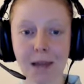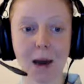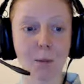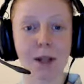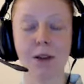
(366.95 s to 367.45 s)

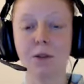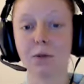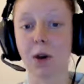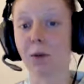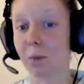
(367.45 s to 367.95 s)
And when you
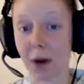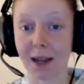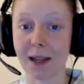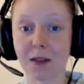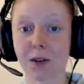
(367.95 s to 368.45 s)
don't buy
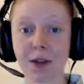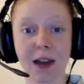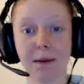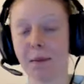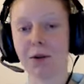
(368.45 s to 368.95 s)
into
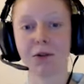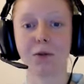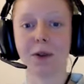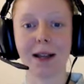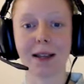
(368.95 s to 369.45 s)
that
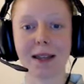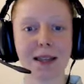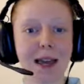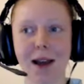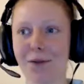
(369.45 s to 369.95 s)
emotional reality,
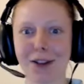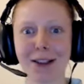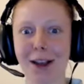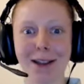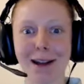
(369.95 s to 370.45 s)
they have to
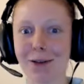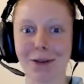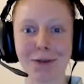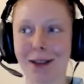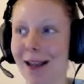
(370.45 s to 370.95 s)
learn how
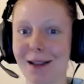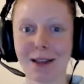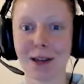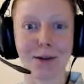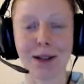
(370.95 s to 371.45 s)
to relate
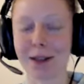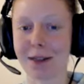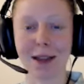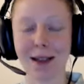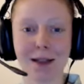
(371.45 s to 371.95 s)
to you in a,
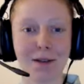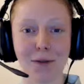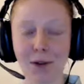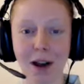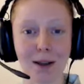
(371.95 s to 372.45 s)
in a
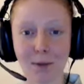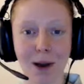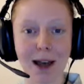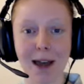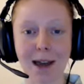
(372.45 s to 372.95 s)
different kind of
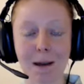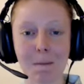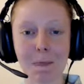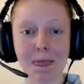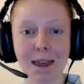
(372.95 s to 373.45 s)
way.
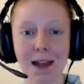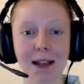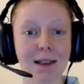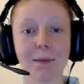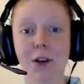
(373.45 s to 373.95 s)

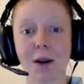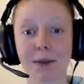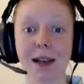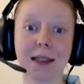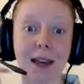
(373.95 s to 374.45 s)
And
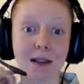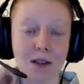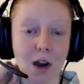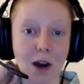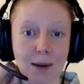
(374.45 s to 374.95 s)
sometimes that takes
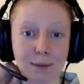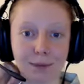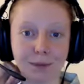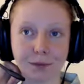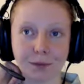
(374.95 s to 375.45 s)
time.